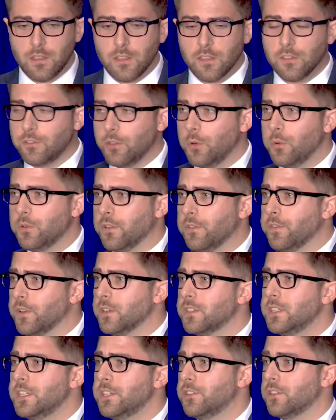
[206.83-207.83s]
So
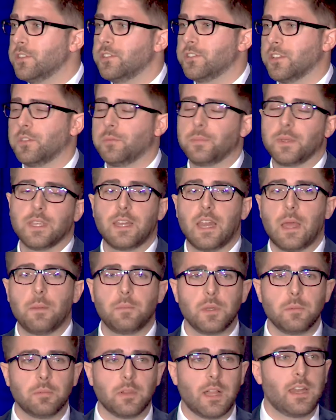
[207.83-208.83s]
diversity shouldn't just be an
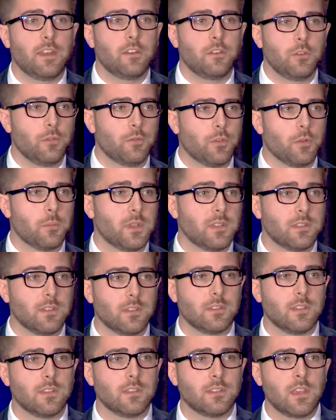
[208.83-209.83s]
empty platitude for
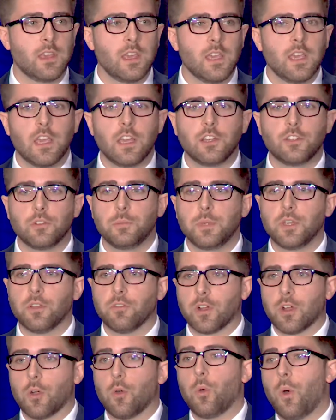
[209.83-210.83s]
businesses. It should be a
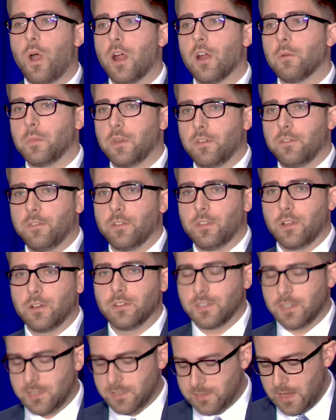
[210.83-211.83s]
requirement for their
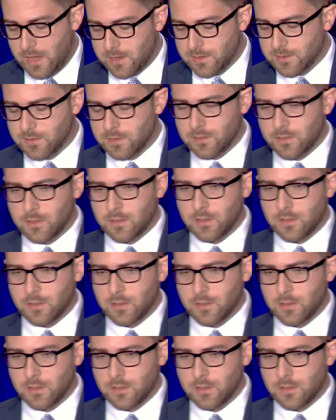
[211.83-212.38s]
success.